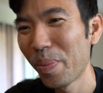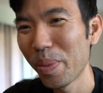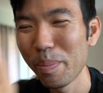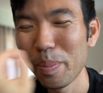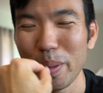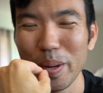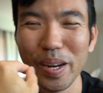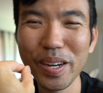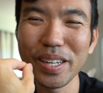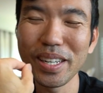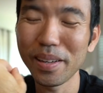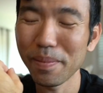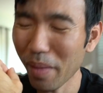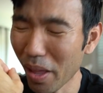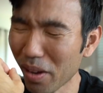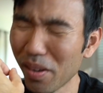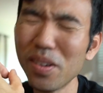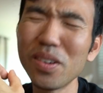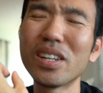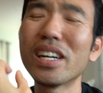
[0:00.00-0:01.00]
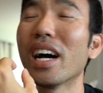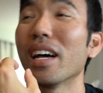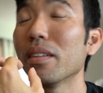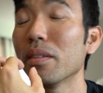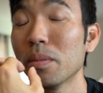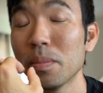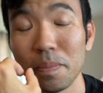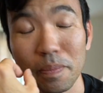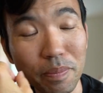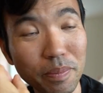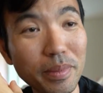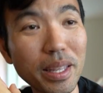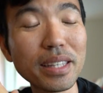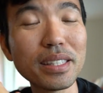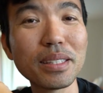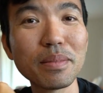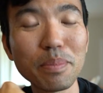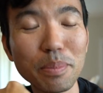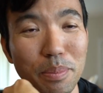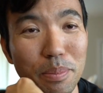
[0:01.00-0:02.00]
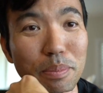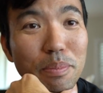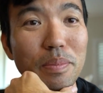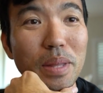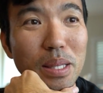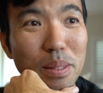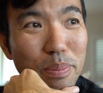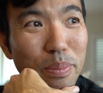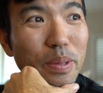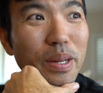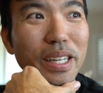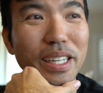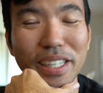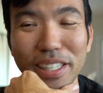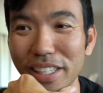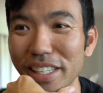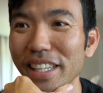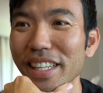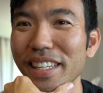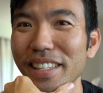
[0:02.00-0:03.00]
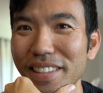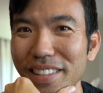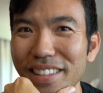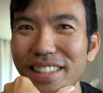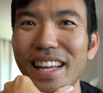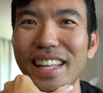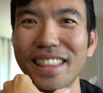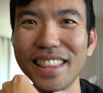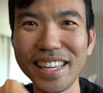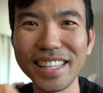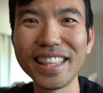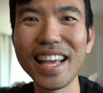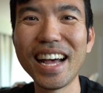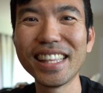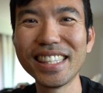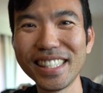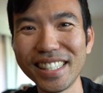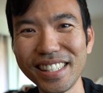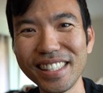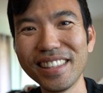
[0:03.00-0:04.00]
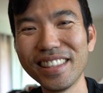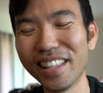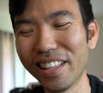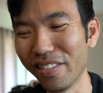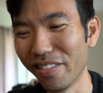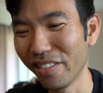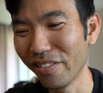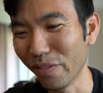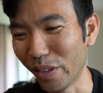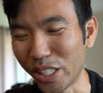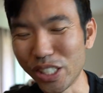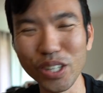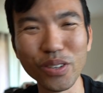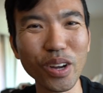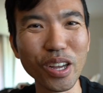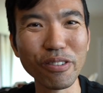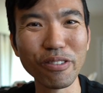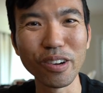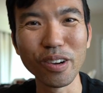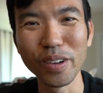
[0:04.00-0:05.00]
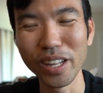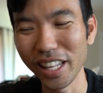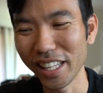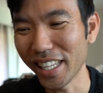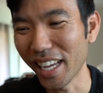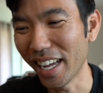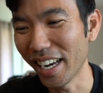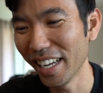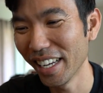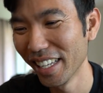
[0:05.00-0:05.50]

Put it on your tongue, like, oh God, that's pretty good. That's what you're going for with a tare.